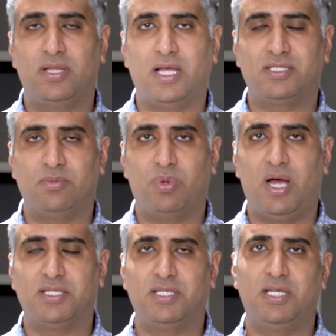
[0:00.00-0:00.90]
That's the
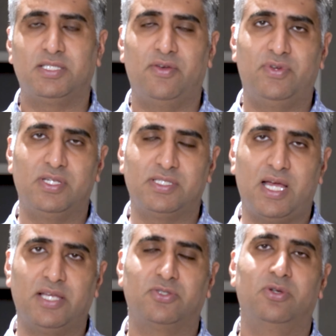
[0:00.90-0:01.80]
process of
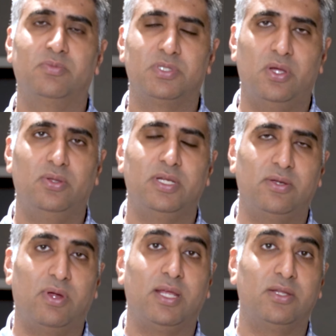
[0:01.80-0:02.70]
testosterone slowly
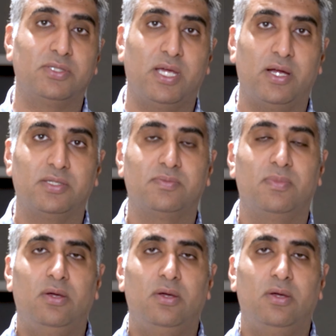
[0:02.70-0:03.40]
degrading those hairs.